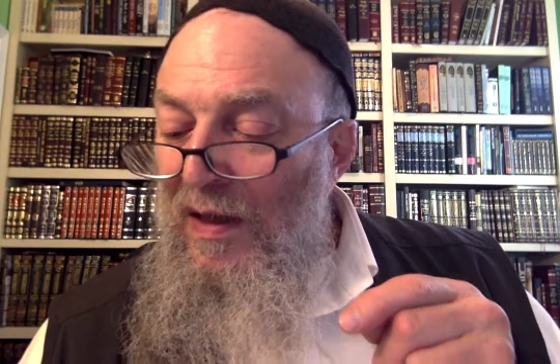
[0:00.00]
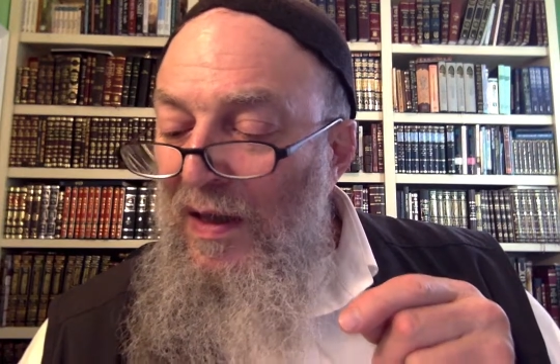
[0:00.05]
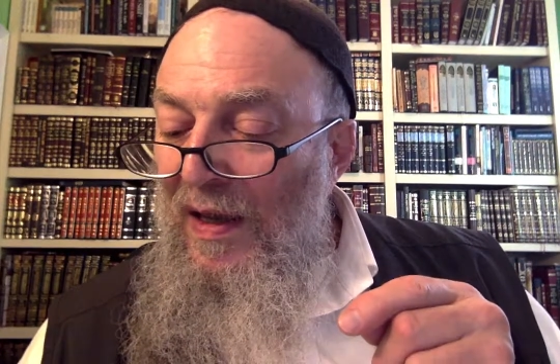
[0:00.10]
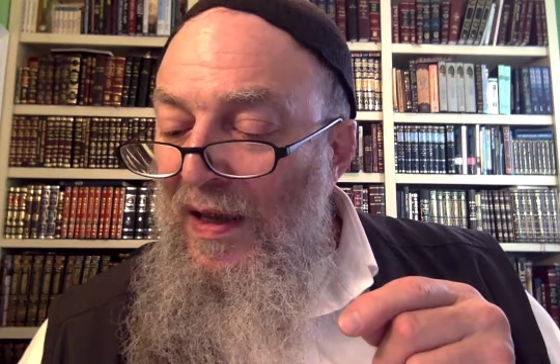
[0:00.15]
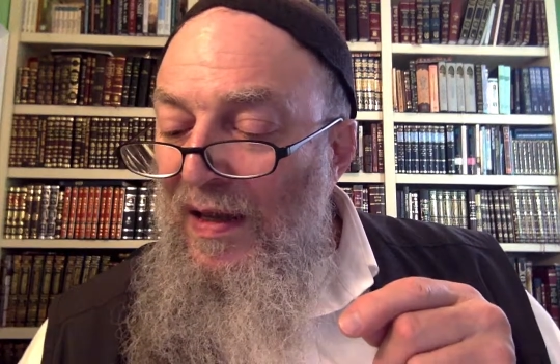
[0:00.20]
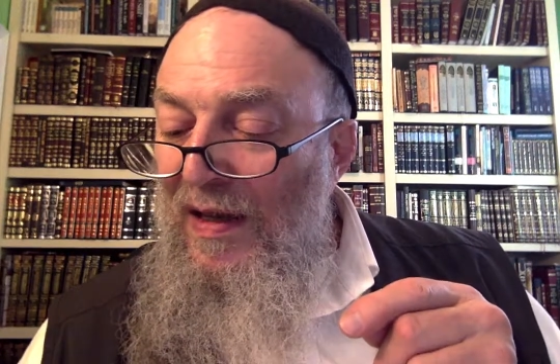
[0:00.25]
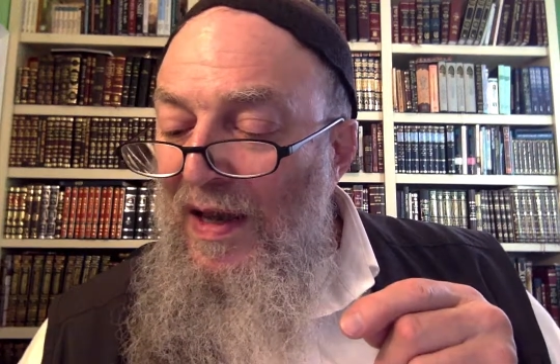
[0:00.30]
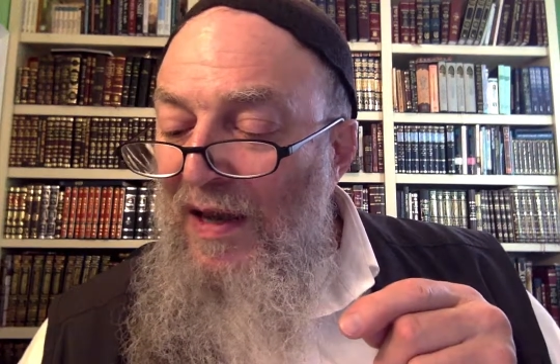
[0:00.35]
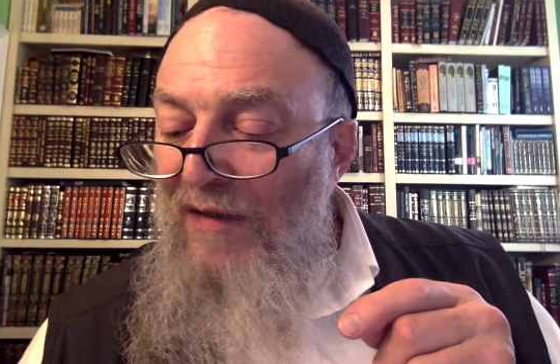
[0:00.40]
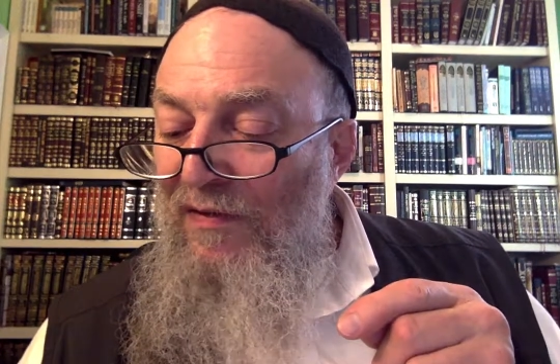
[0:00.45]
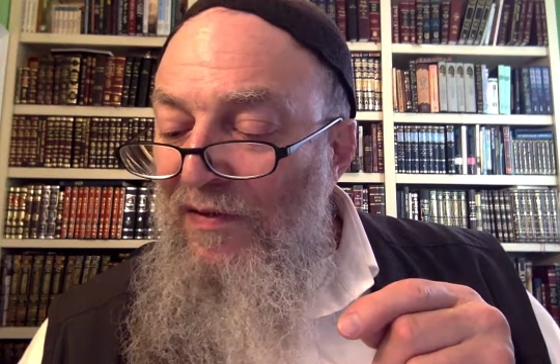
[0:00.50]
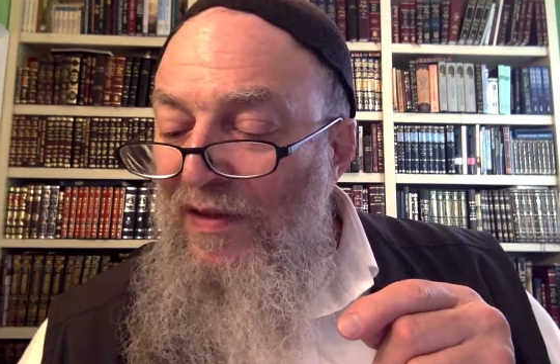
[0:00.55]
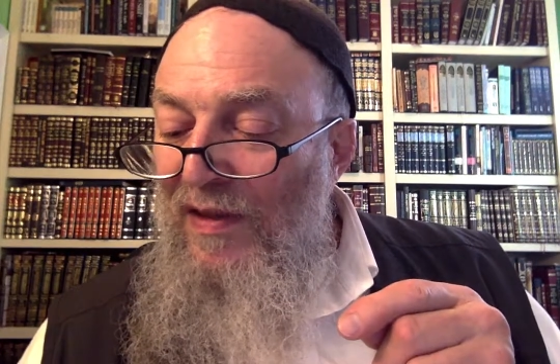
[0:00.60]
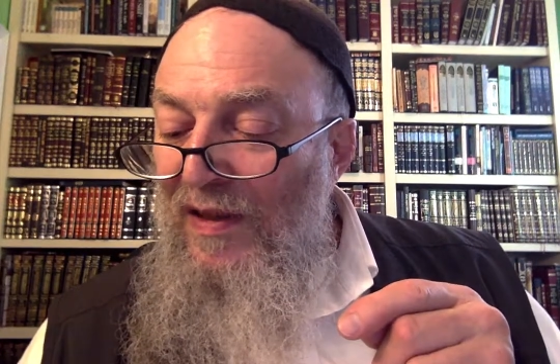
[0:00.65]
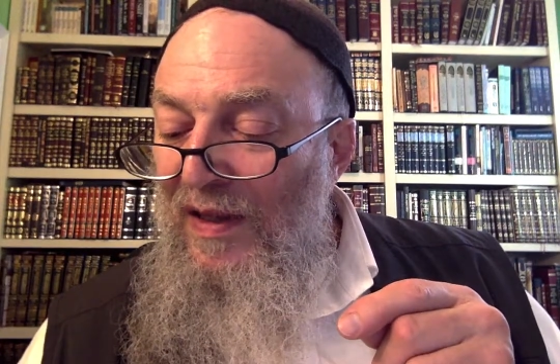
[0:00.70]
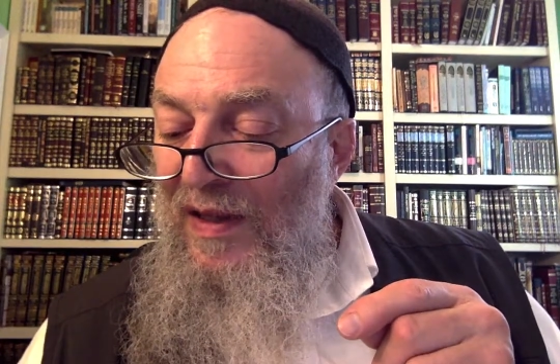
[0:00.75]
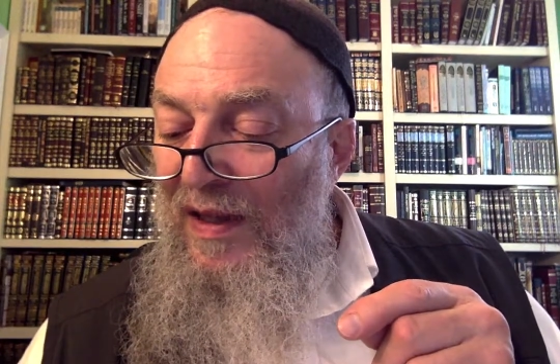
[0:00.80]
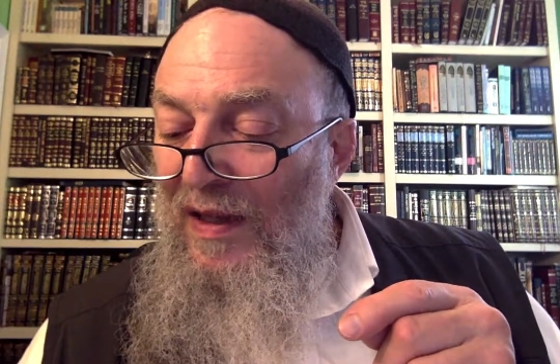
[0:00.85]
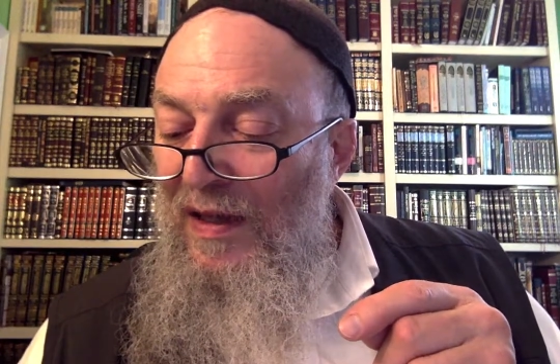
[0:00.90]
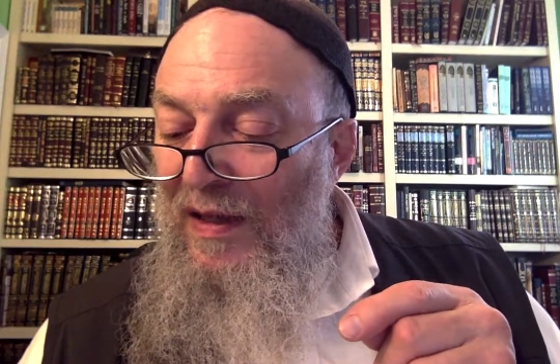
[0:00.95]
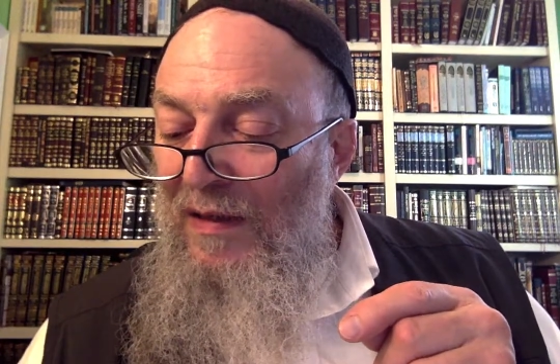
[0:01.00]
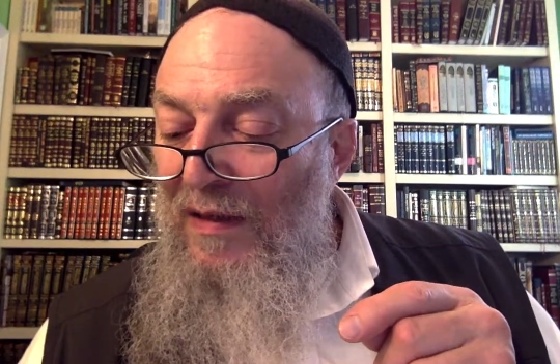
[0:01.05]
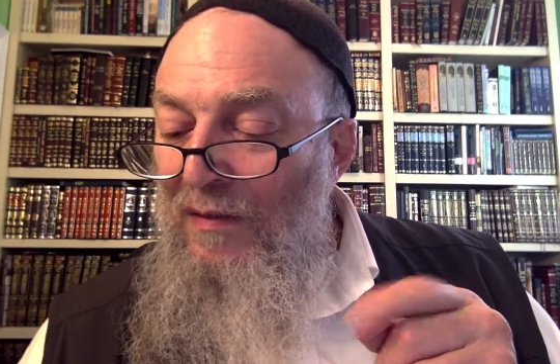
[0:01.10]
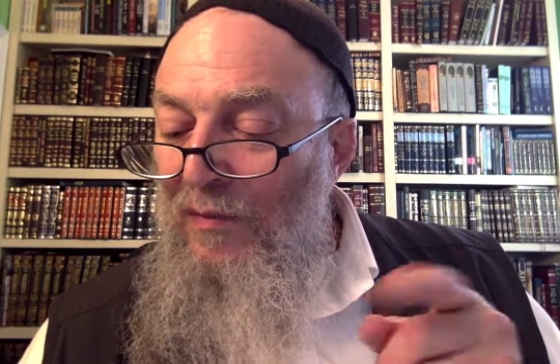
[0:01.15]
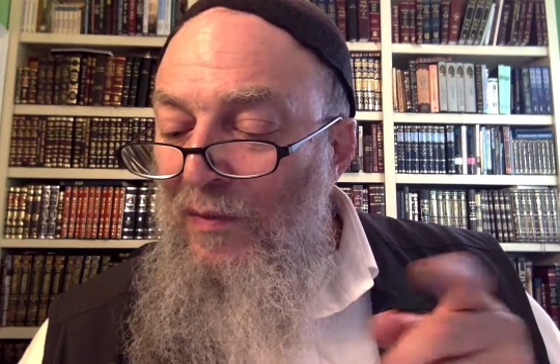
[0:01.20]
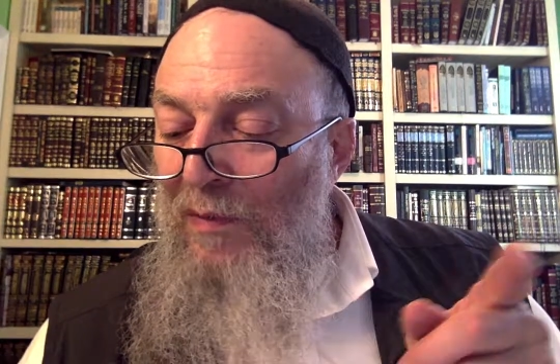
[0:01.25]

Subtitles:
and everything.